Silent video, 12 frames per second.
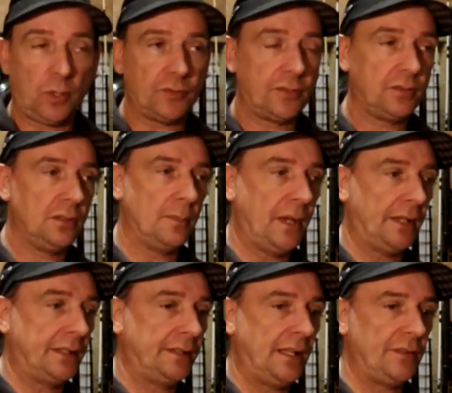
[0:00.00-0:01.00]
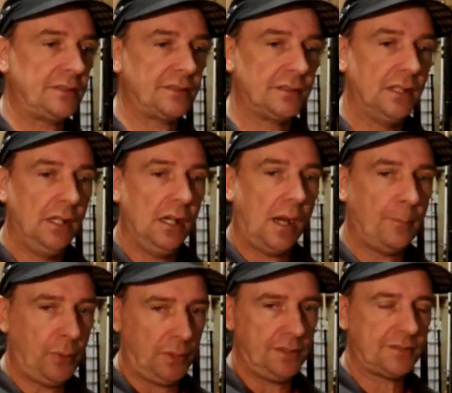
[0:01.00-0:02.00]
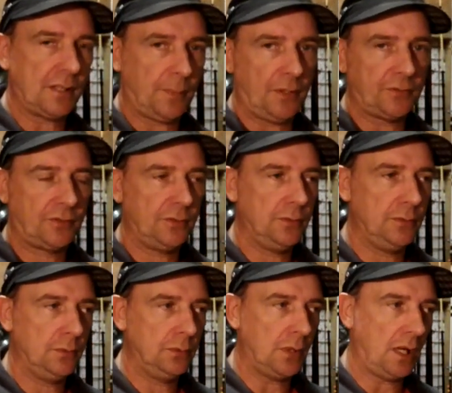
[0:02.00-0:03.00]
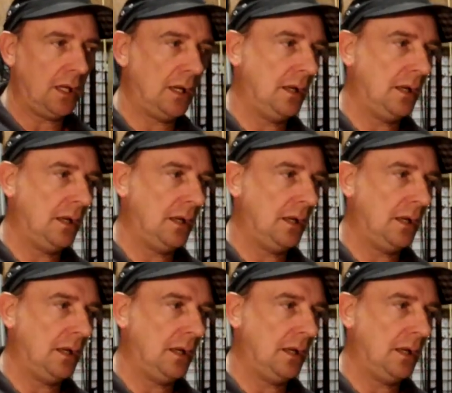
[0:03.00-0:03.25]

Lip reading: what to do about it. Now this, I'm putting this up onto